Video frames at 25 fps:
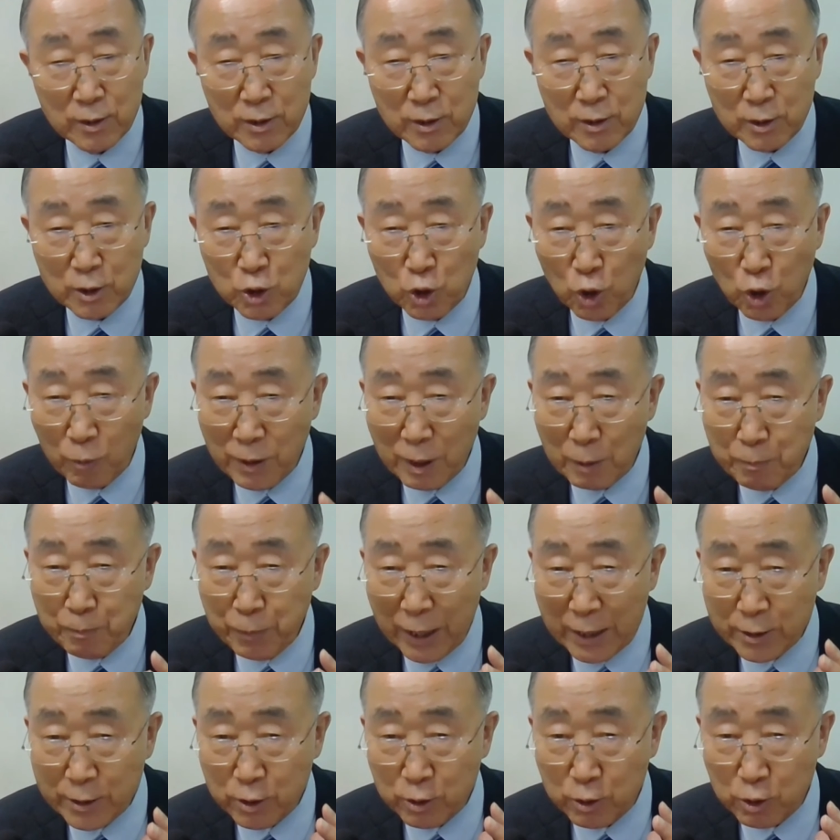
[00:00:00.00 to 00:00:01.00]
Global
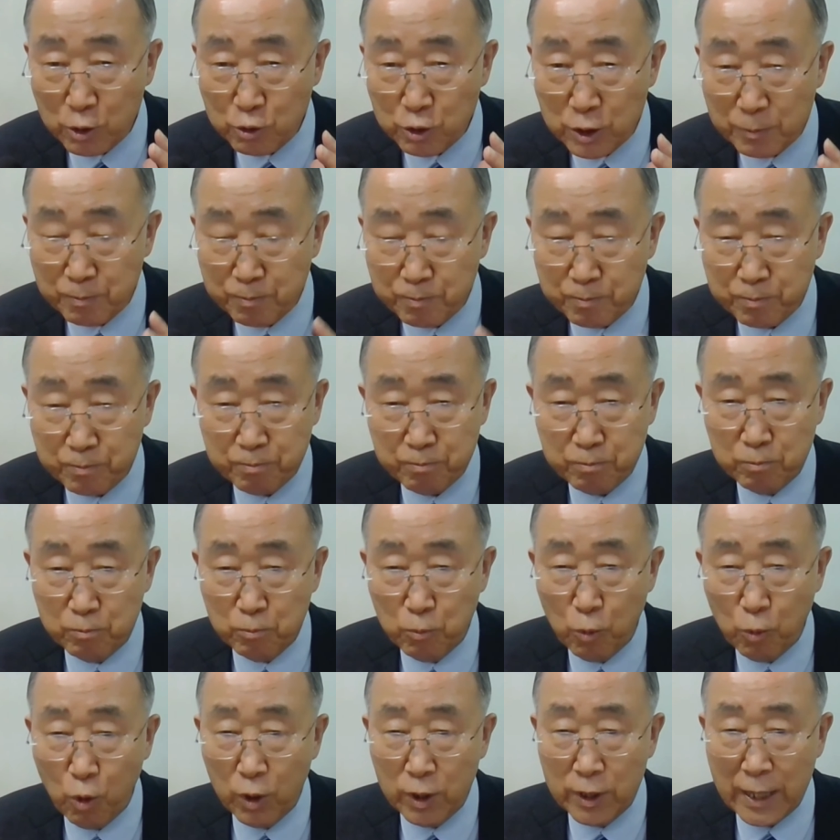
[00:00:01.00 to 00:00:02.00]
partnership
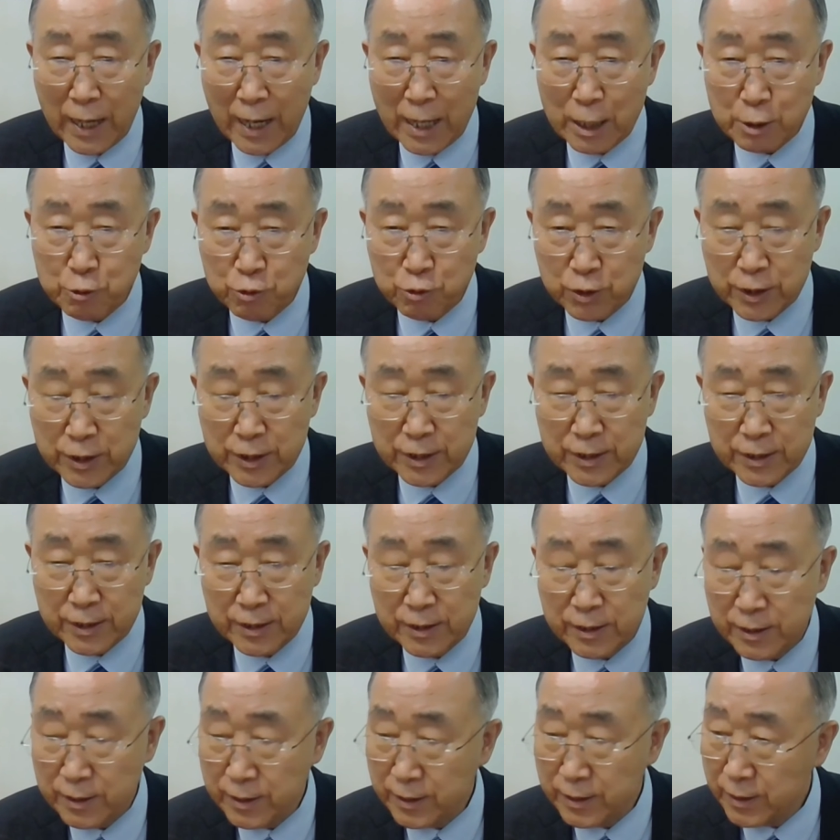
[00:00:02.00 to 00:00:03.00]
more
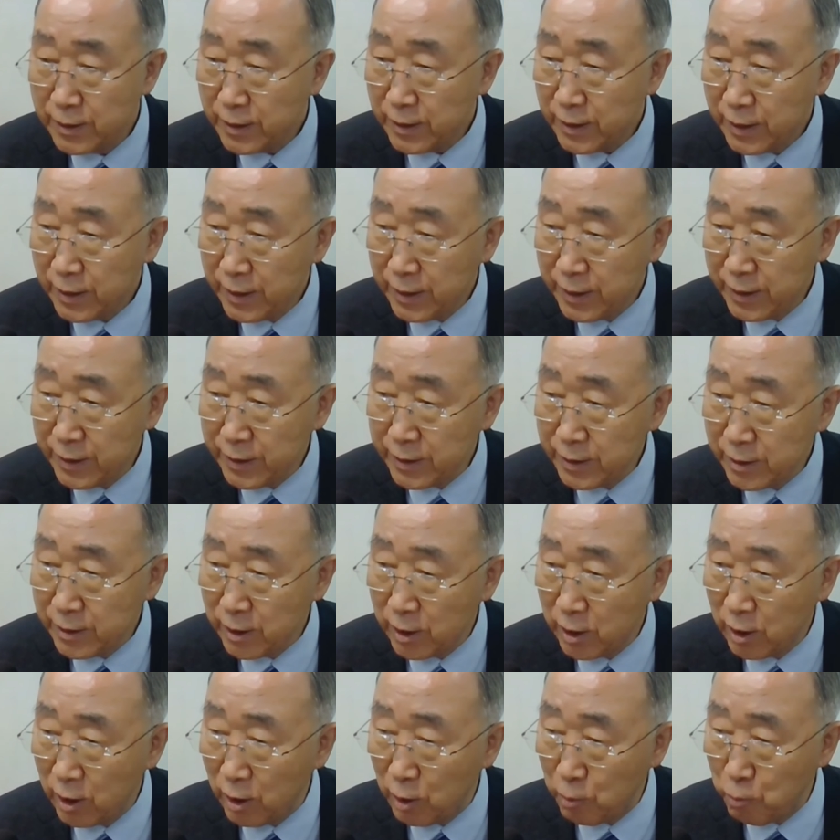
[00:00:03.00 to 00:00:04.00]
largely
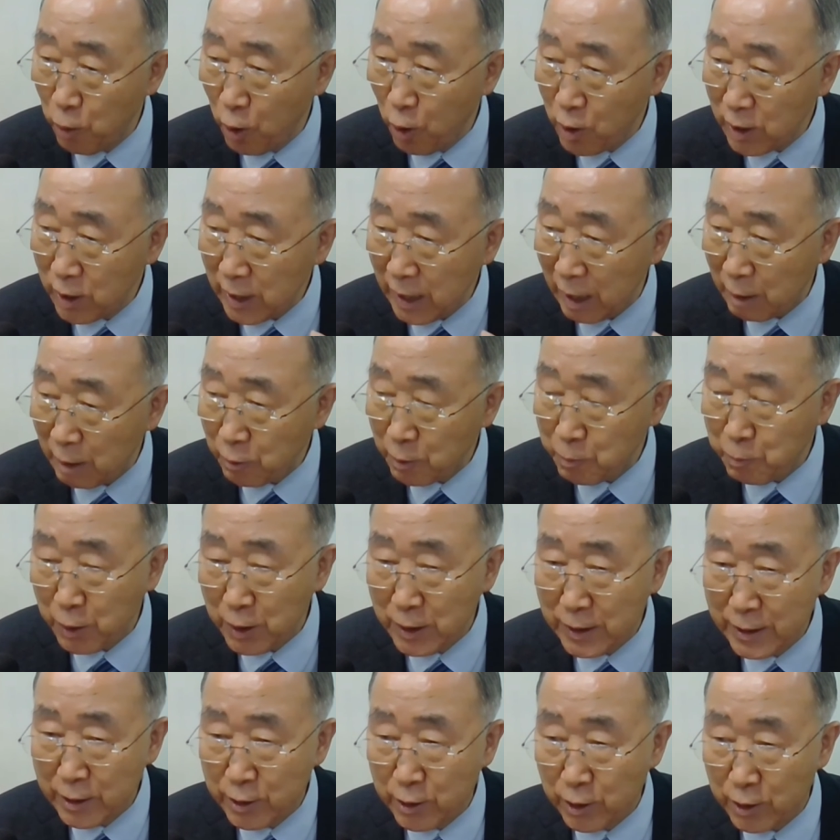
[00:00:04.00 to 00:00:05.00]
among
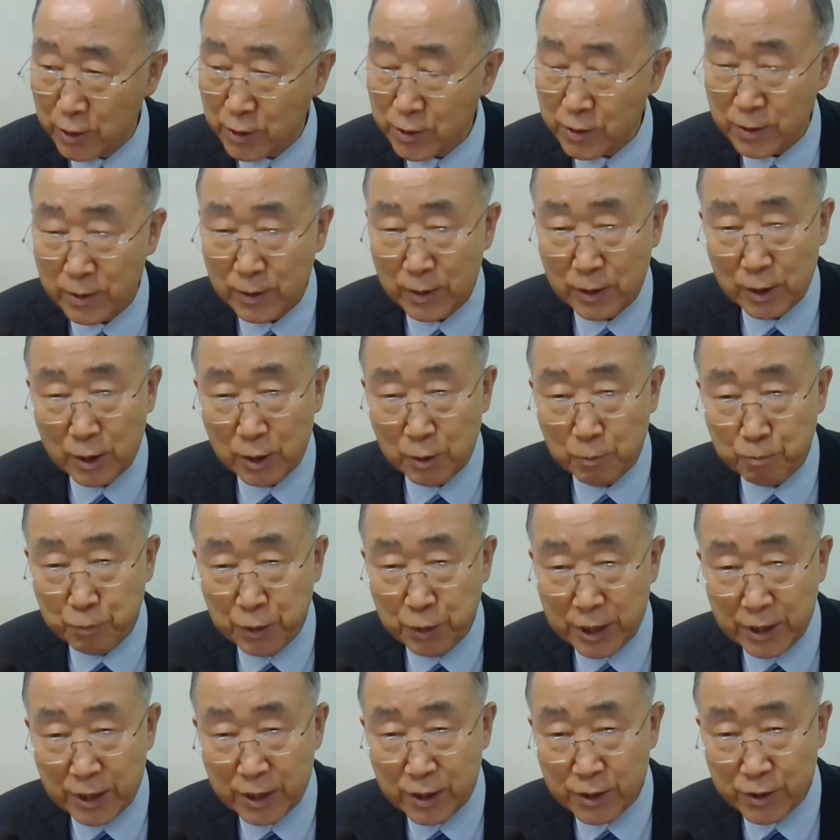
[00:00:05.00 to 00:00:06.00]
government leaders,
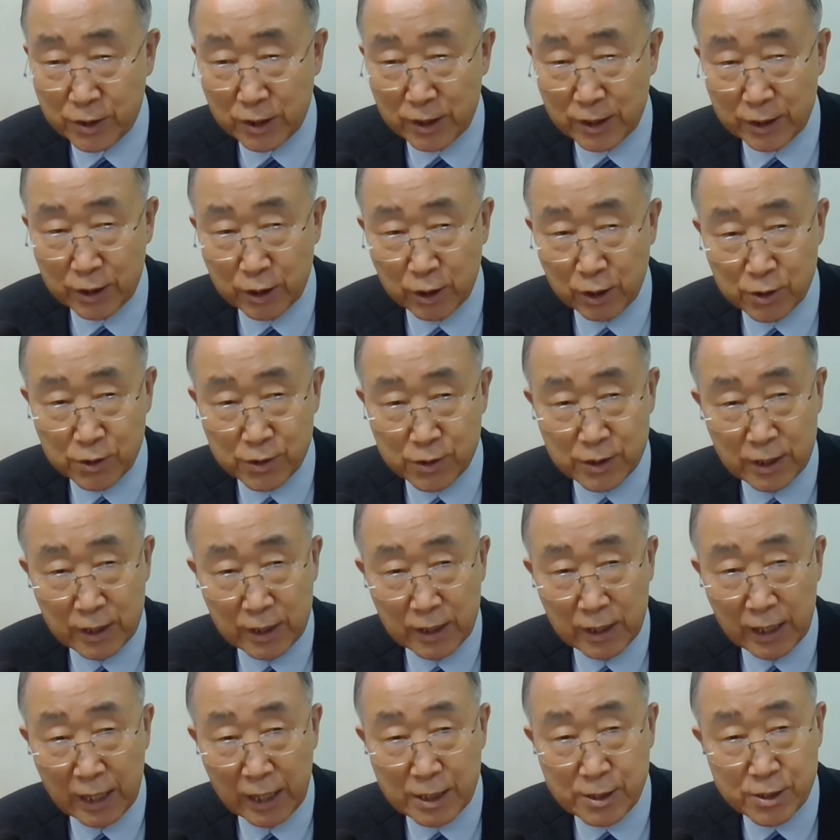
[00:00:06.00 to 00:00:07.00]
business leaders,
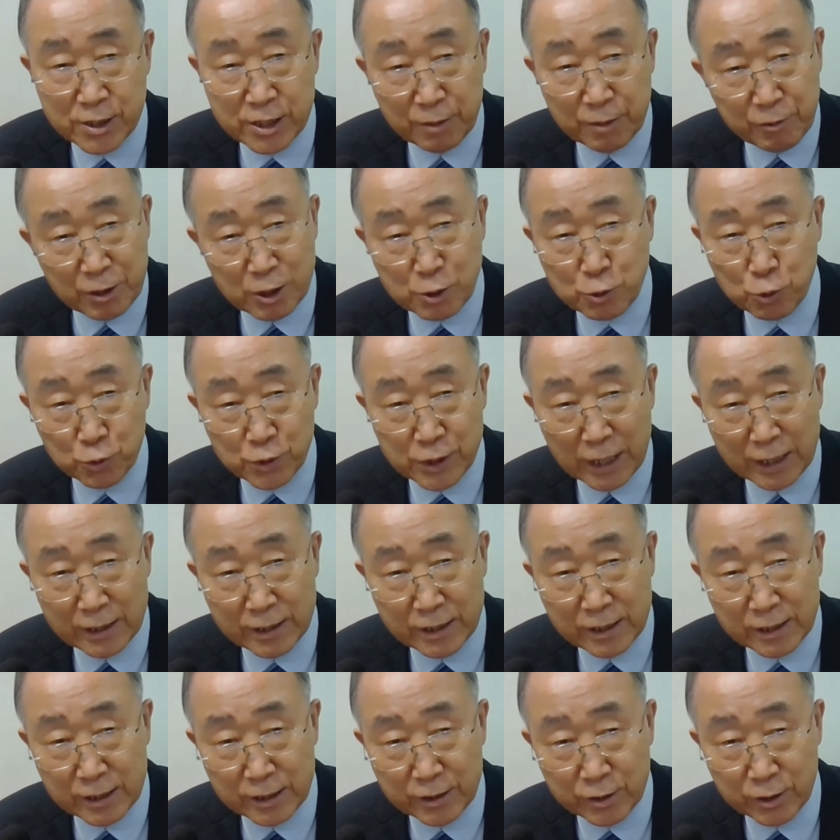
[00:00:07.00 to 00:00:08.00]
and civil
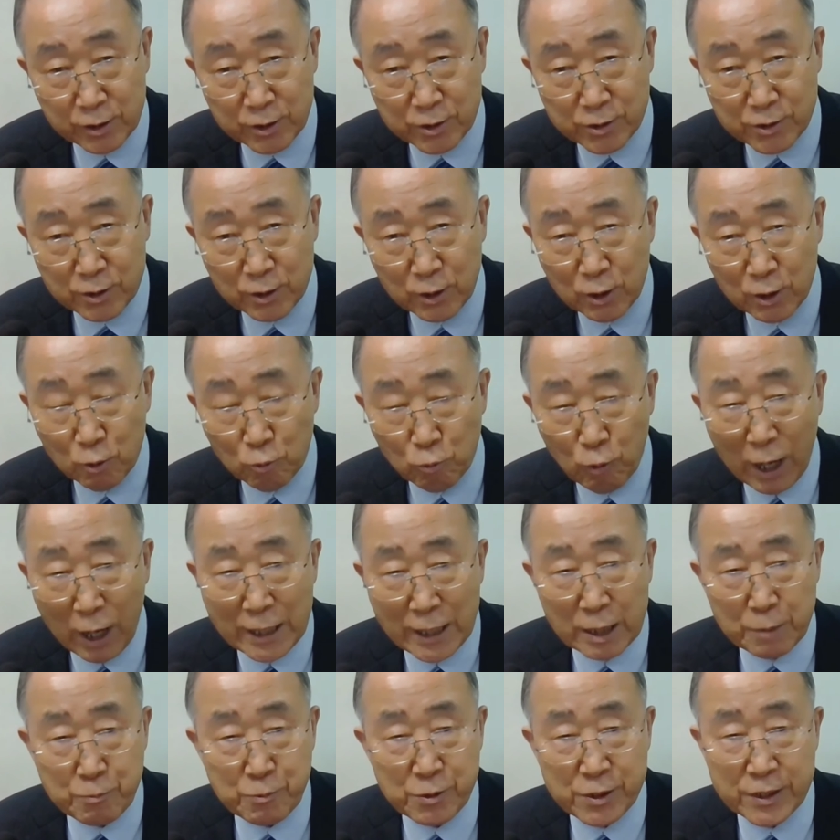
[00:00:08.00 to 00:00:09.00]
society leaders.
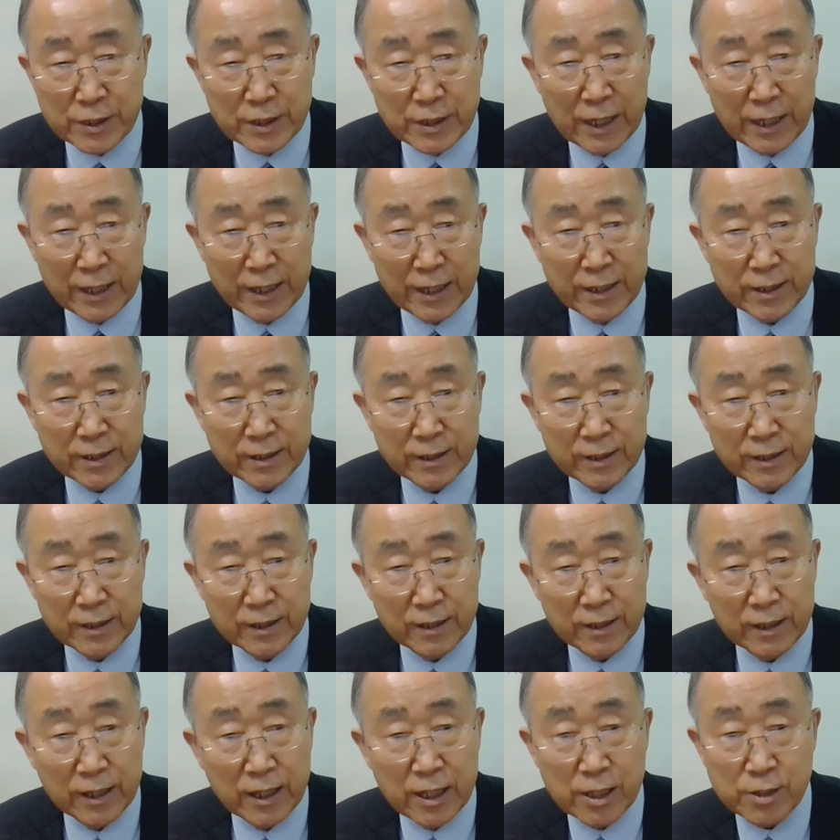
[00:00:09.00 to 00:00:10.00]
YMCA
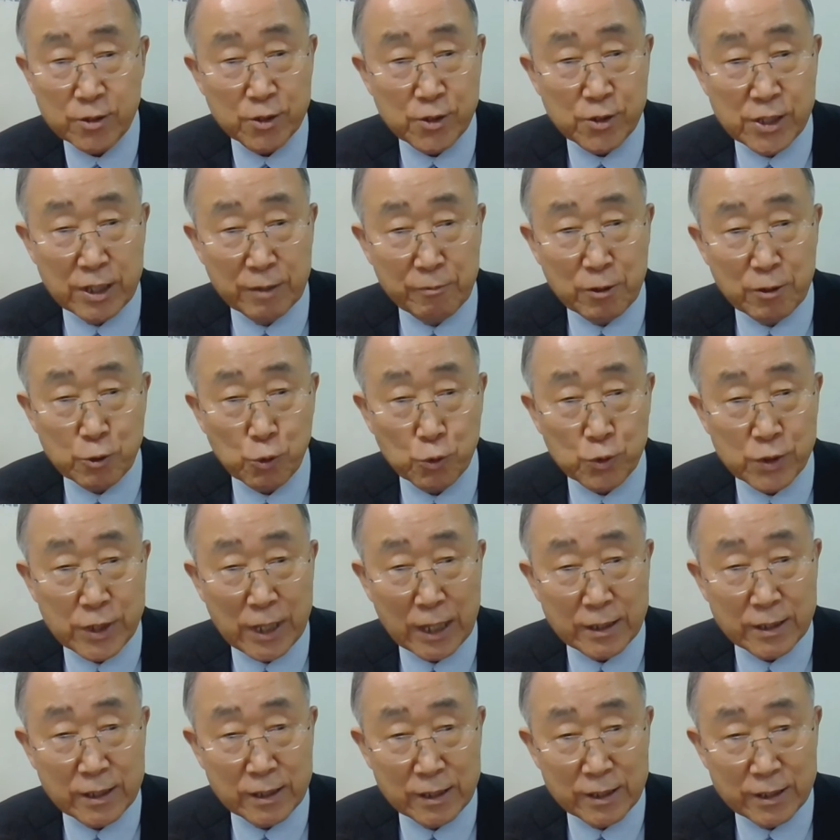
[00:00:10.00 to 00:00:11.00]
is a civil
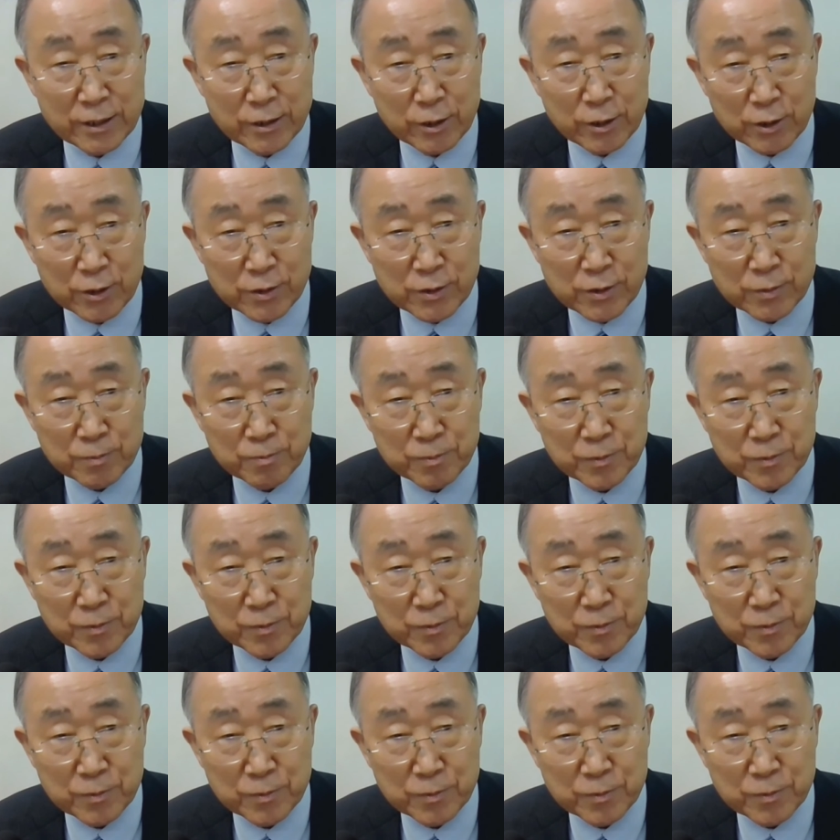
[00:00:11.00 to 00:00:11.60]
society leaders.